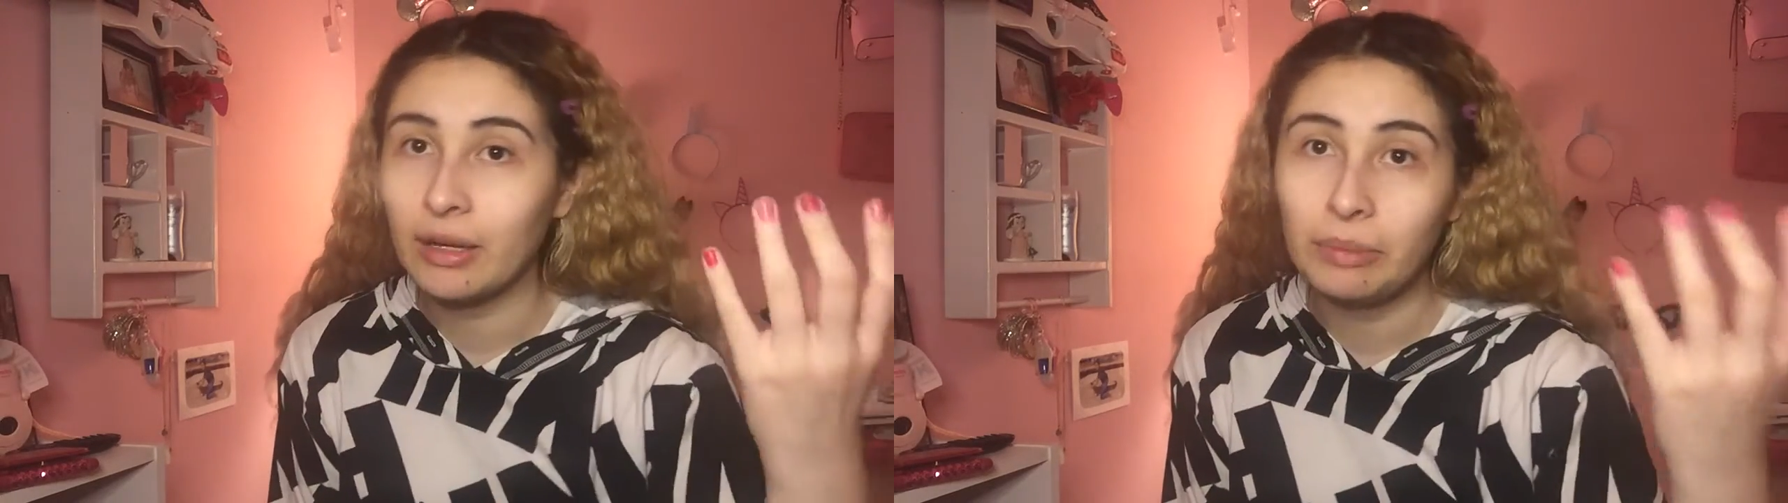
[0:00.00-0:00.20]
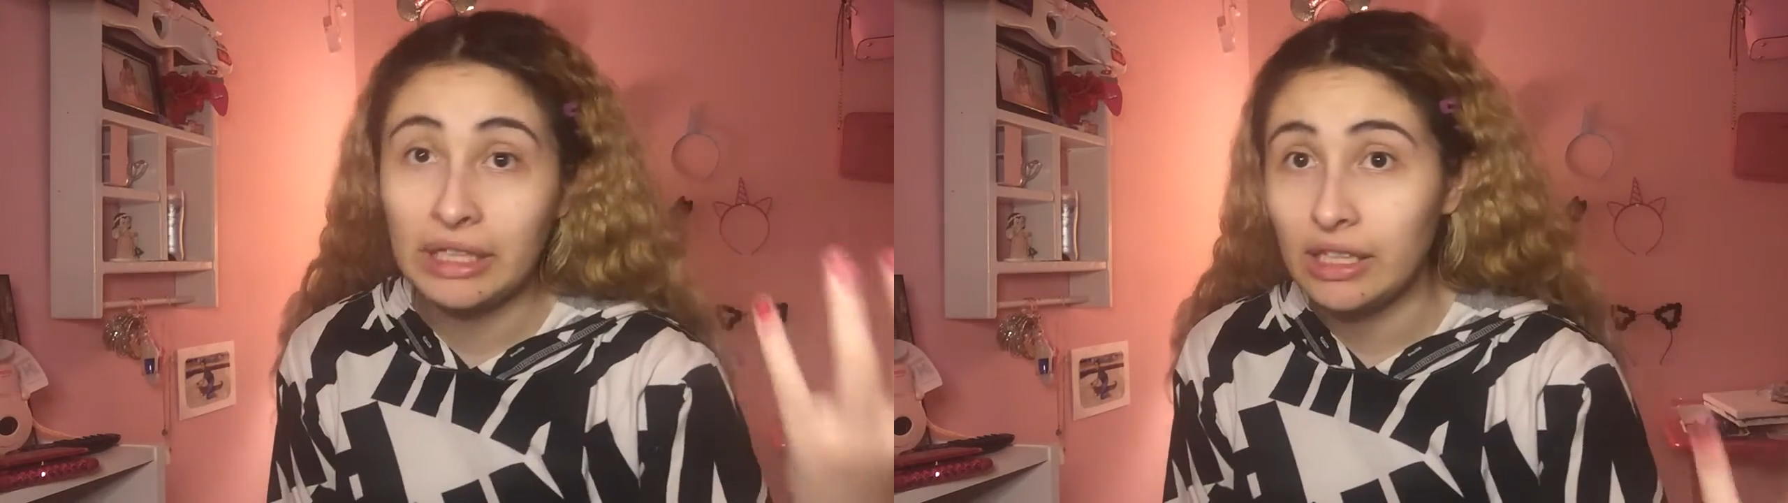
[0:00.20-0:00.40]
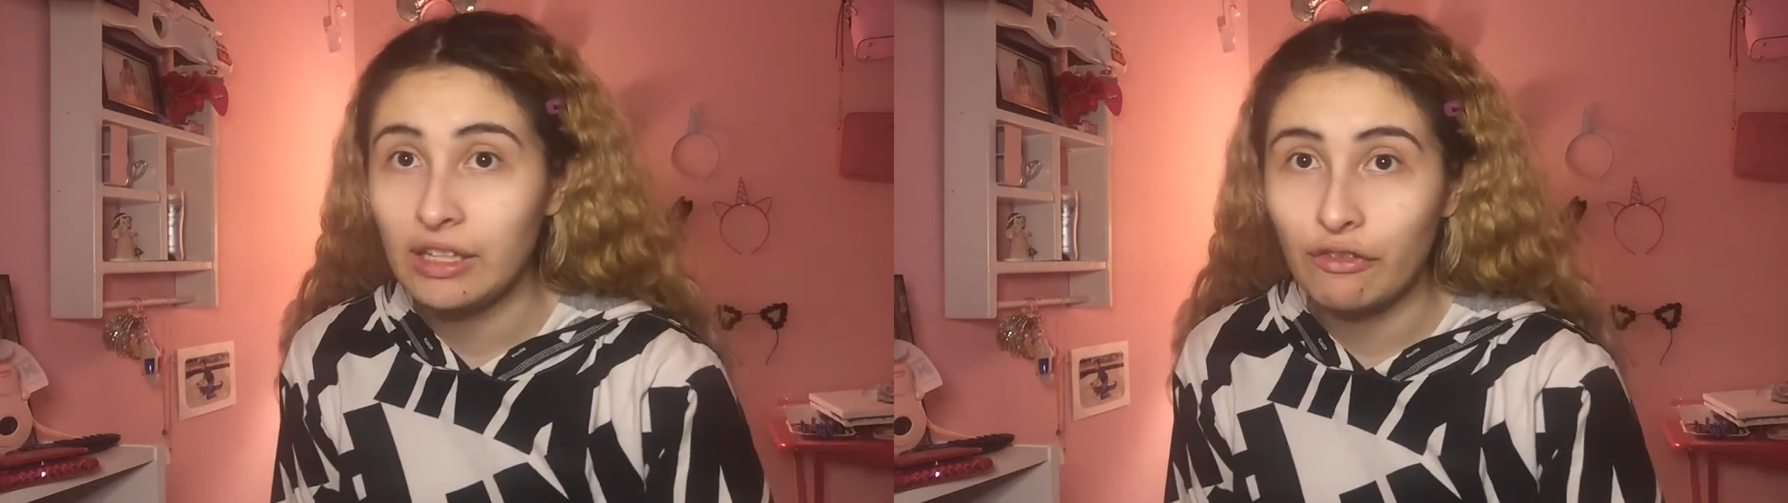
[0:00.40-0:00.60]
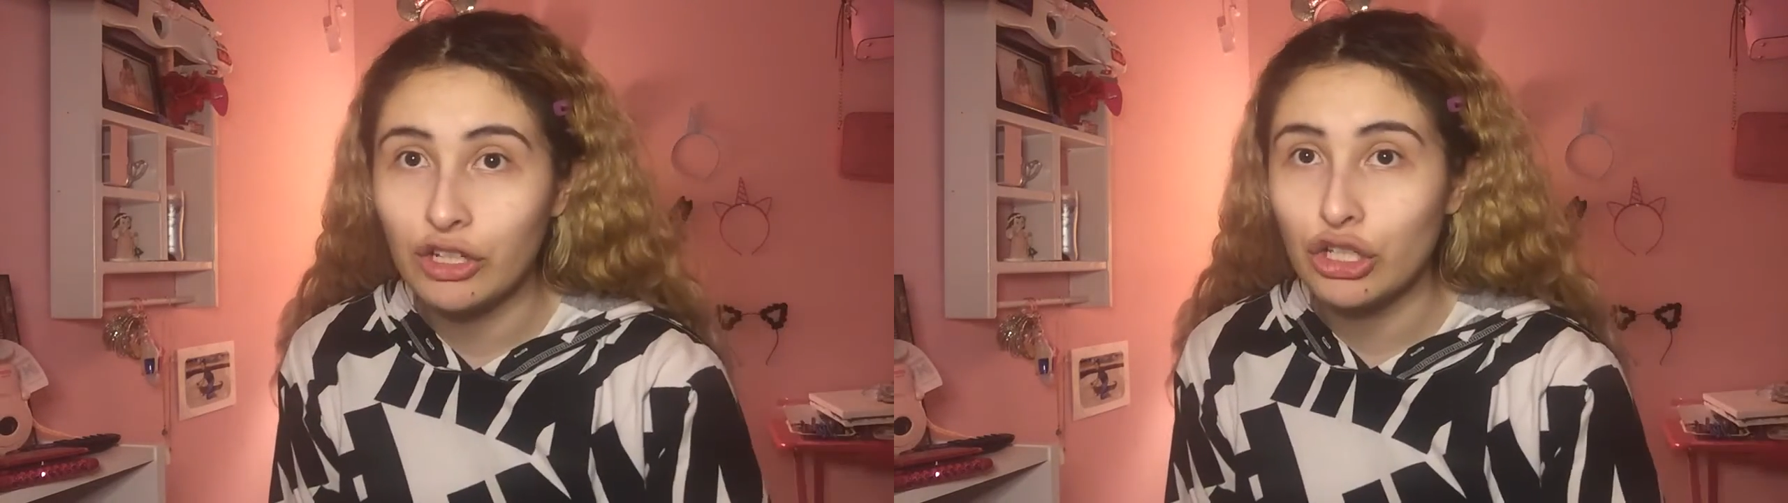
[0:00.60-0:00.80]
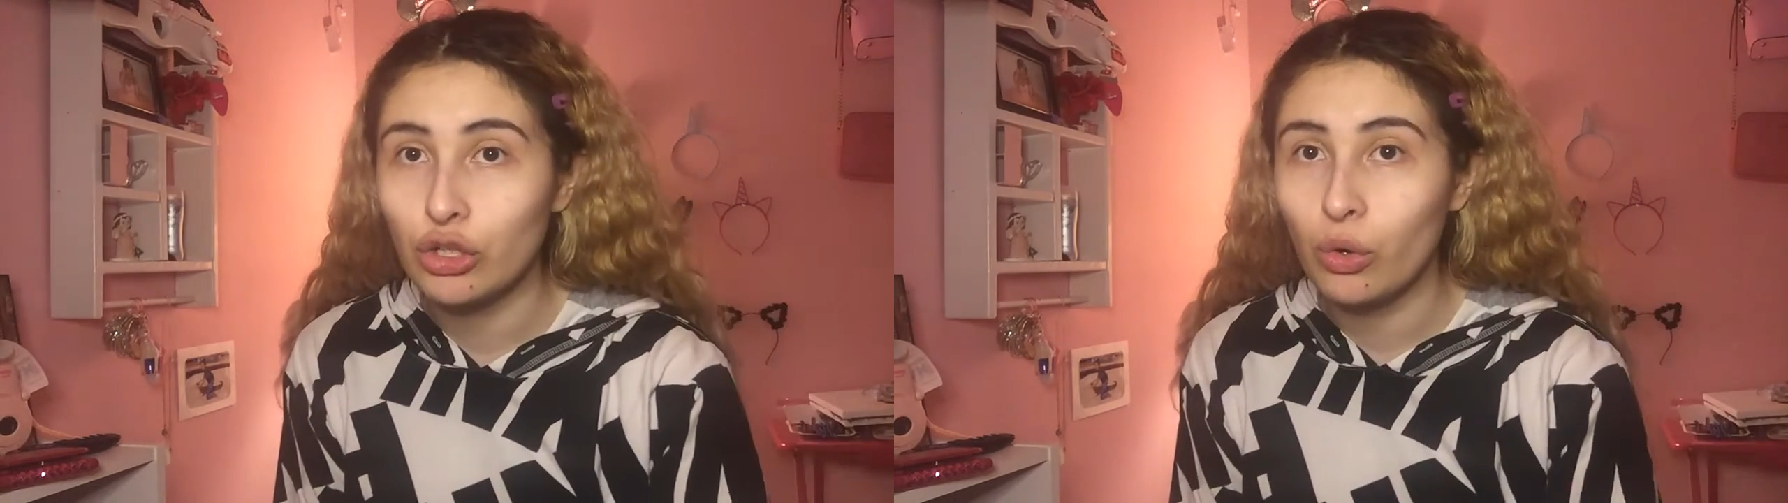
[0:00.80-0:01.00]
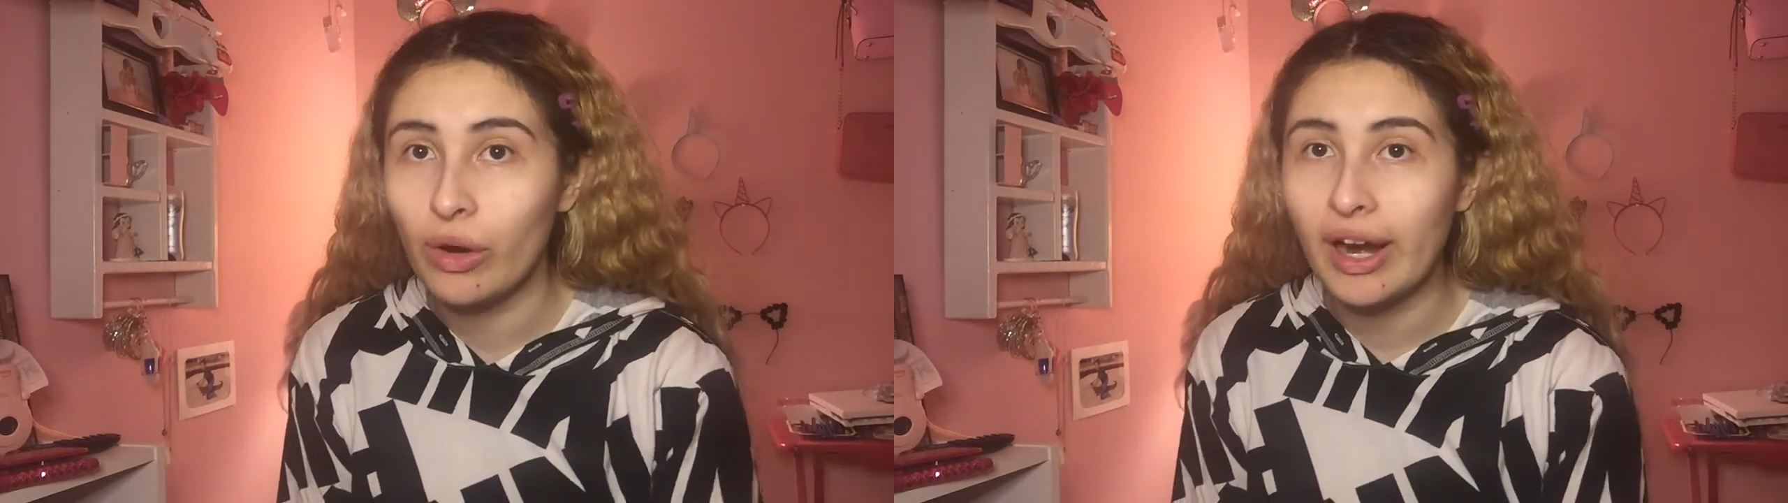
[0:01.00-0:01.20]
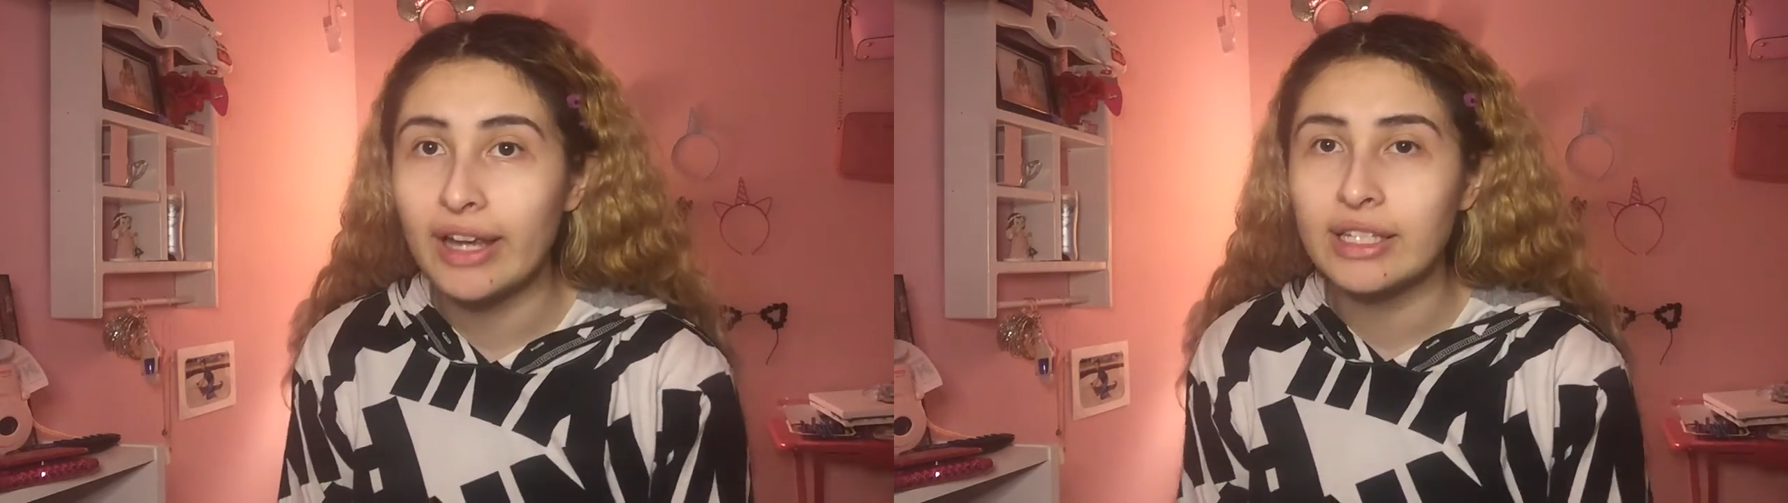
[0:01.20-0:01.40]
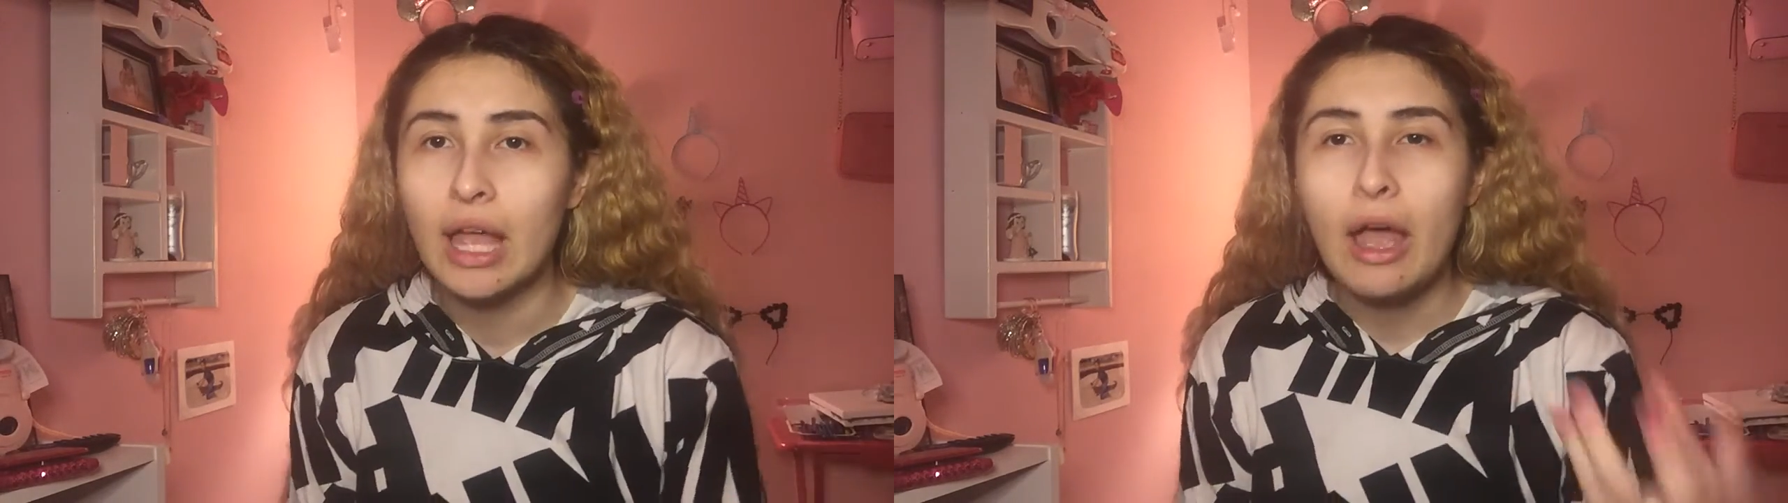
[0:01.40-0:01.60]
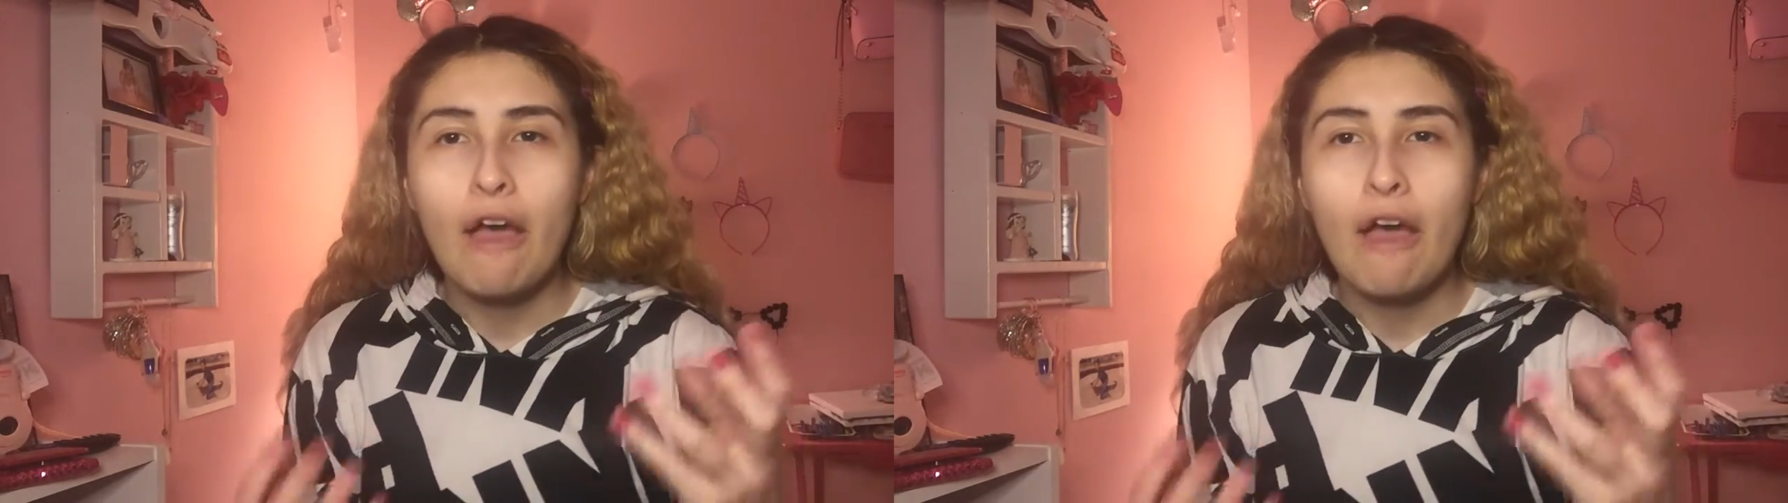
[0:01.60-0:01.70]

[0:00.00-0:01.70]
completely different to yours.